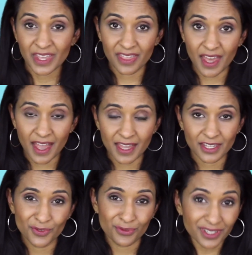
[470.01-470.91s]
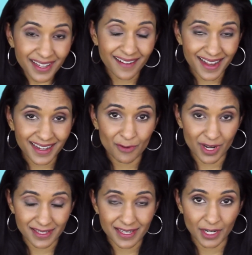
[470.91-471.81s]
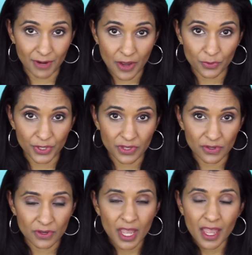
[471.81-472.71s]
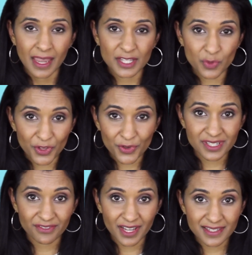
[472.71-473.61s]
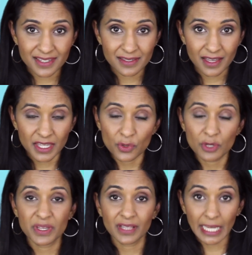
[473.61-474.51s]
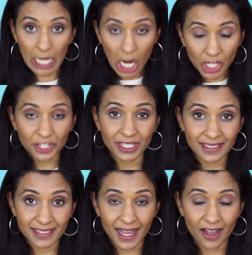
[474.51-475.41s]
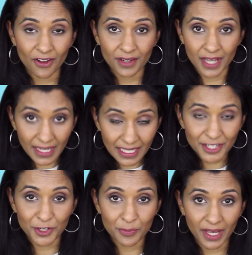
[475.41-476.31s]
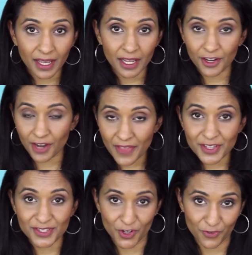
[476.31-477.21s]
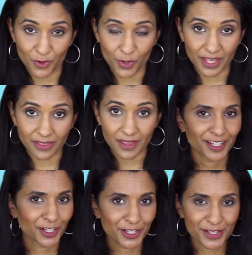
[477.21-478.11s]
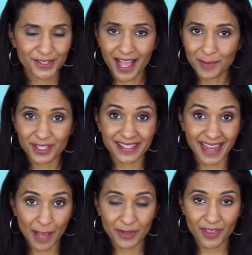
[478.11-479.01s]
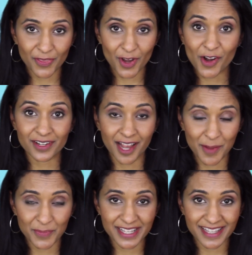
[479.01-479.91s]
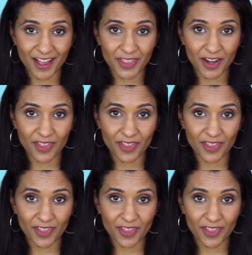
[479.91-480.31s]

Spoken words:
that you really are not going to want to take around with you. It's one of those devices that you would be like hunkering down in your bed or on the sofa with. Girls, I'm just happy that there are companies out there